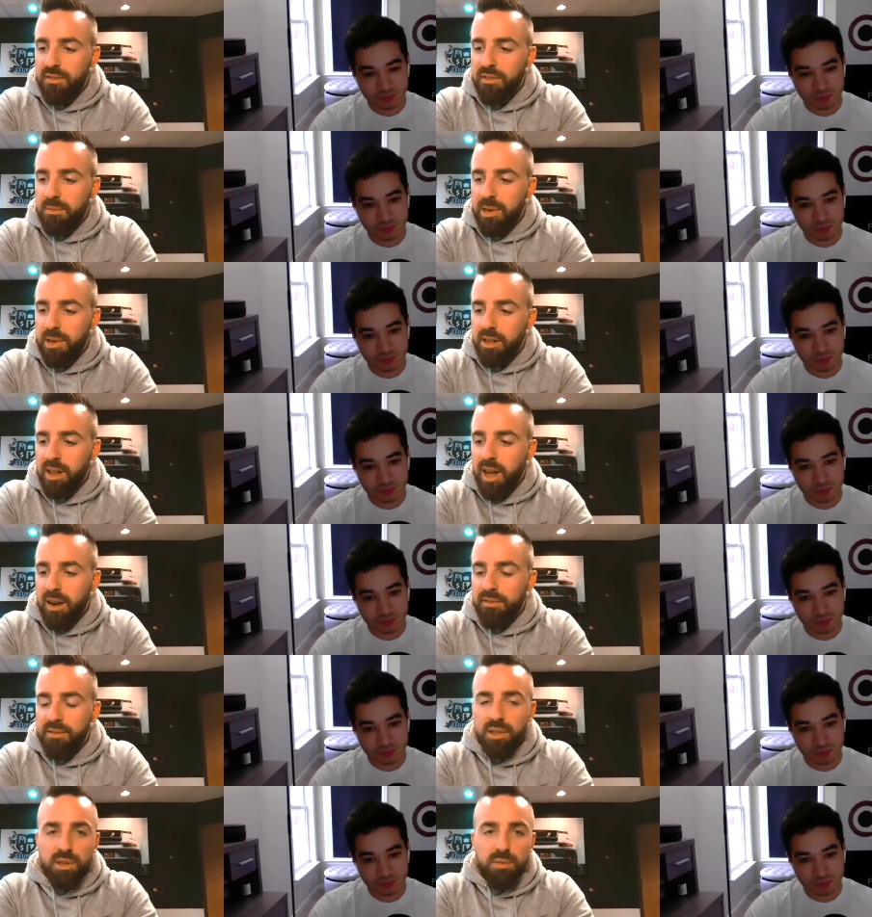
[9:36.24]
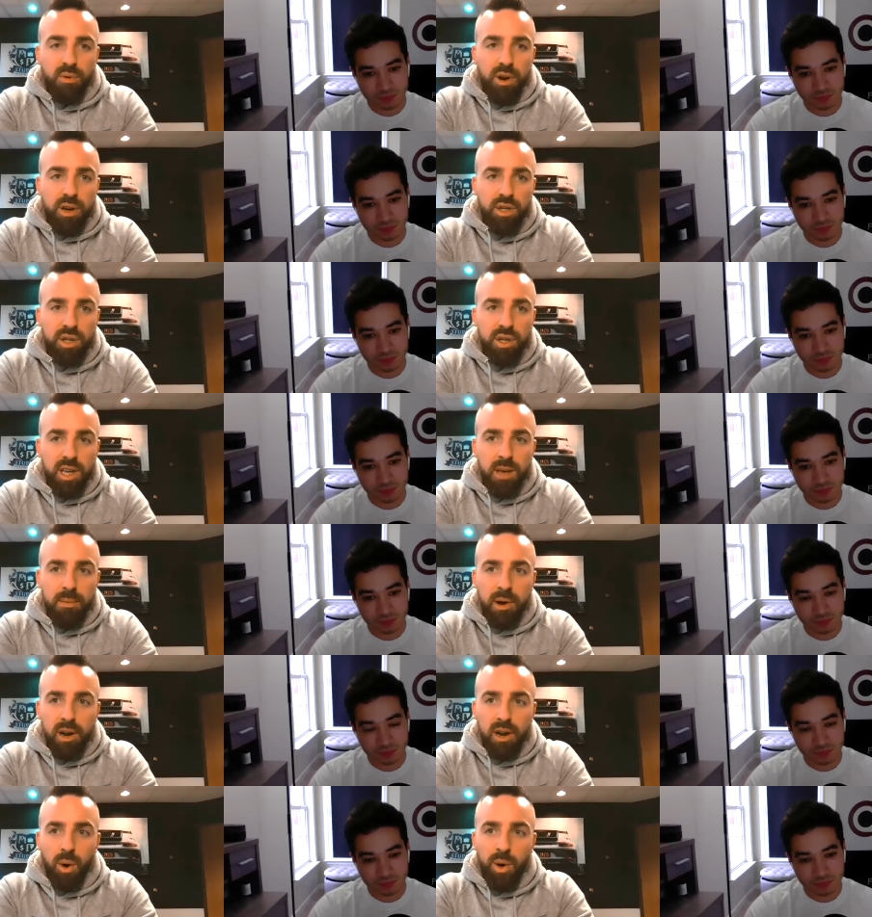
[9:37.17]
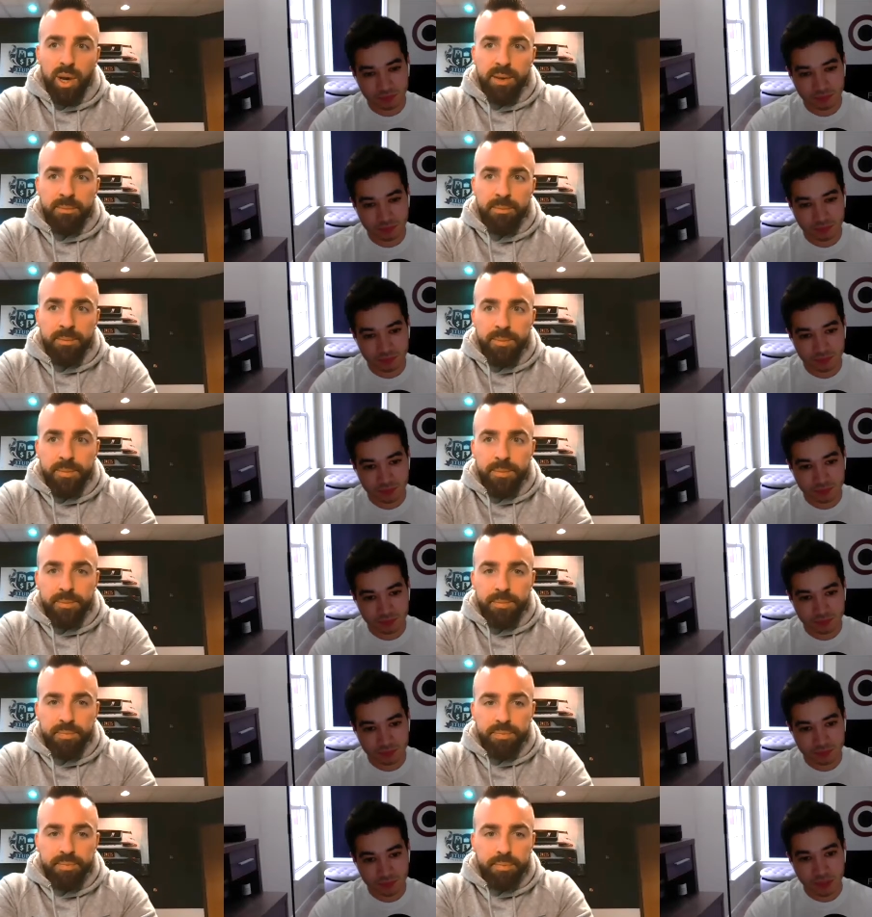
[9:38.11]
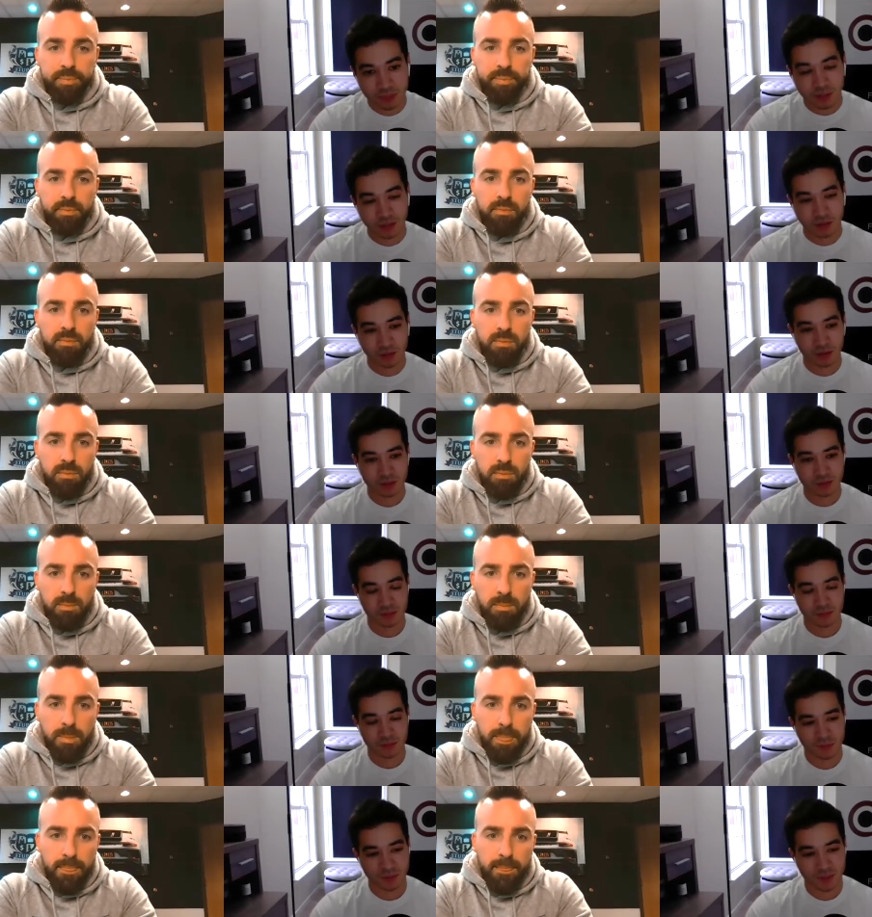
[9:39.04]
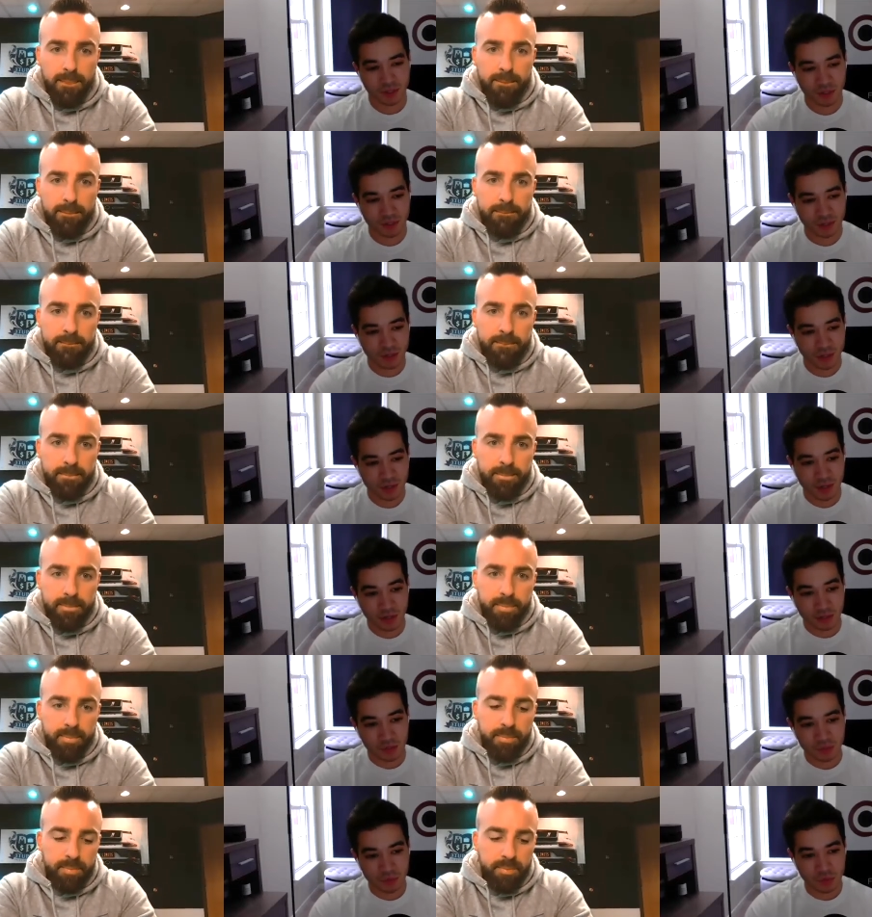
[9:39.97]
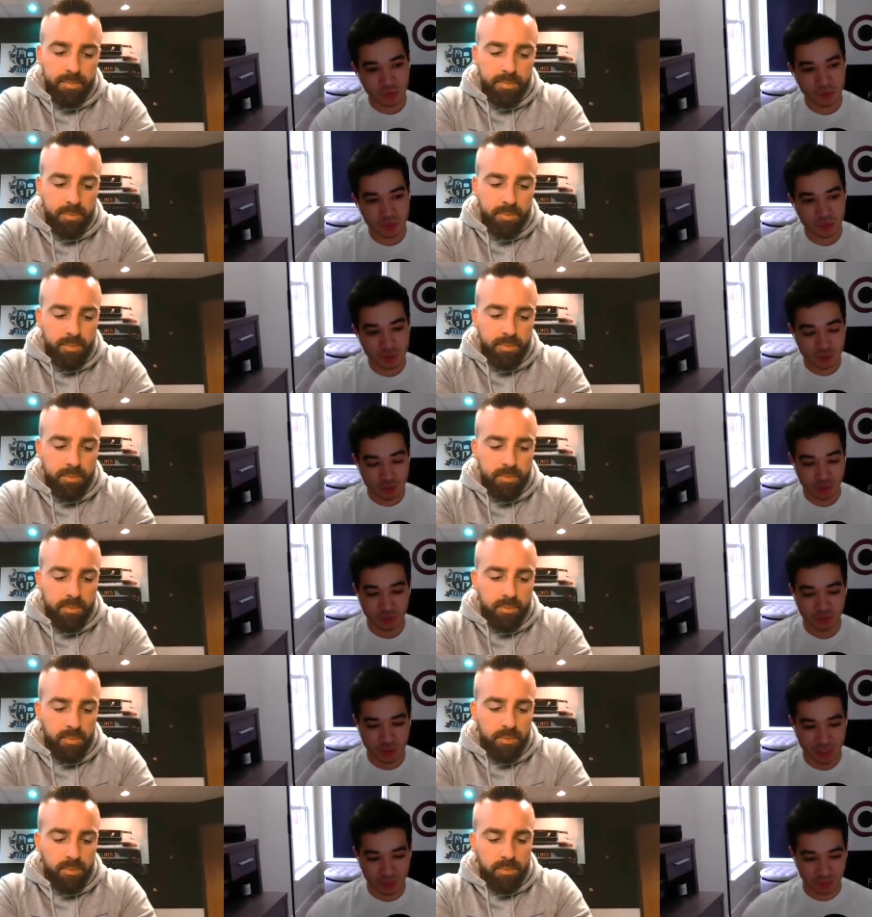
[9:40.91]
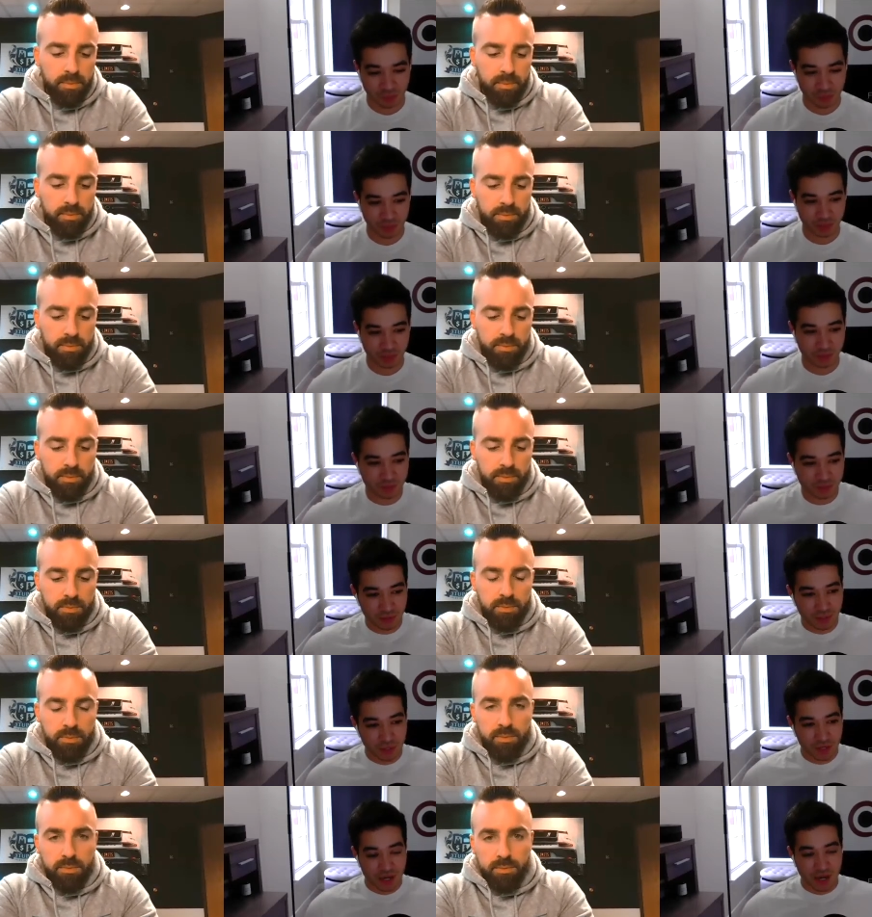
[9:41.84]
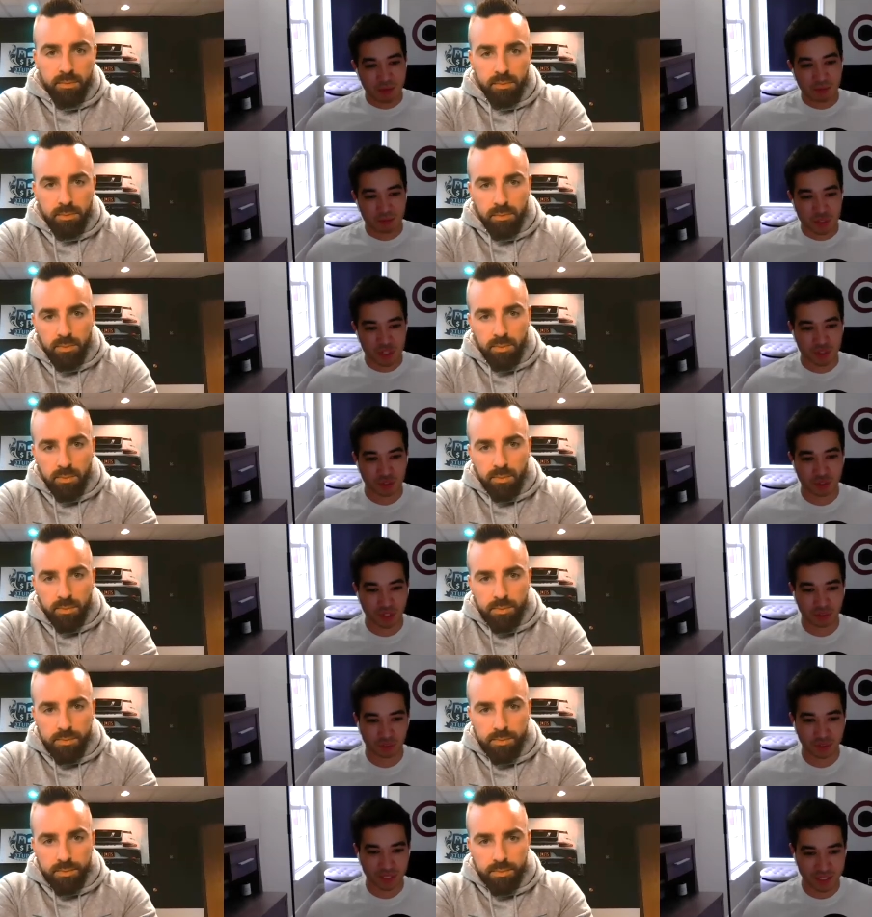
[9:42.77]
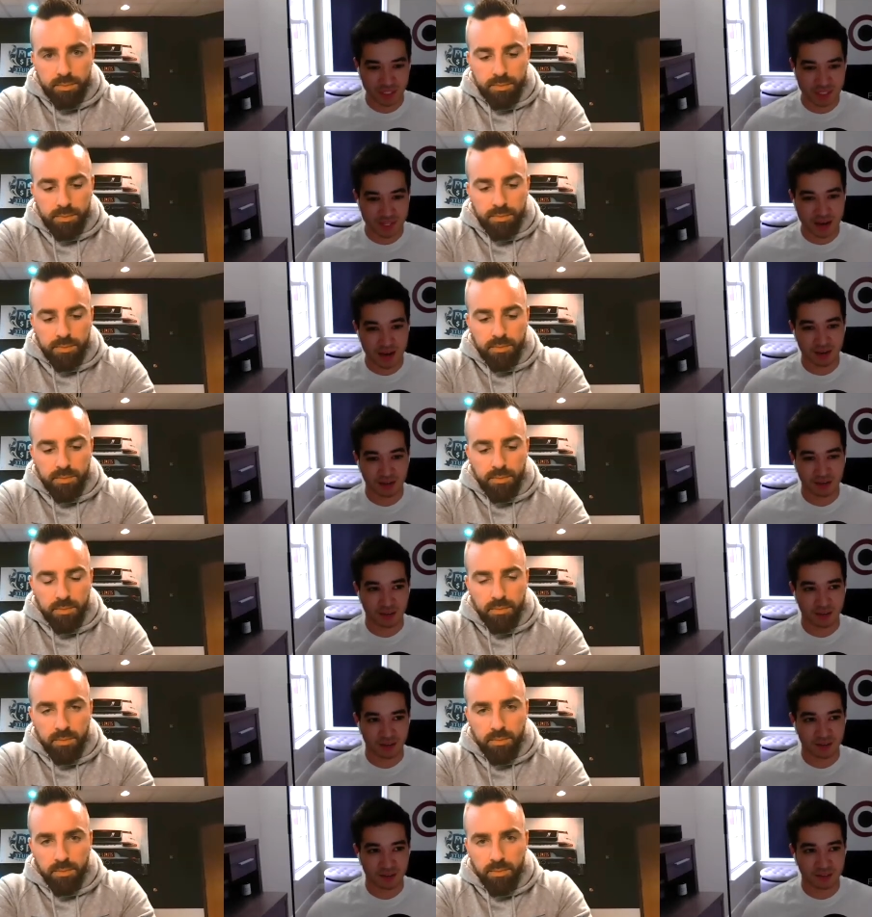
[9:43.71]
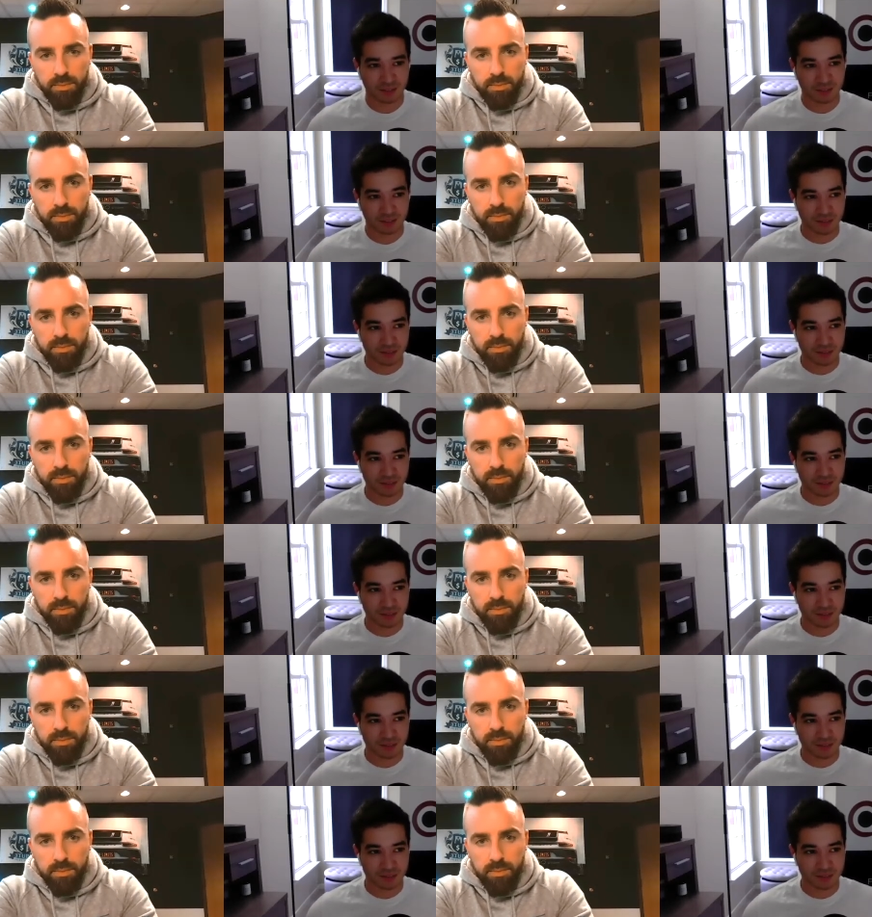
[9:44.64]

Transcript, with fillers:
Speaker 1: me a lot of inspiration to keep on going.
Speaker 2: Awesome, man. And uh, it's, it's, so you get really I'm sure you get really excited and uh,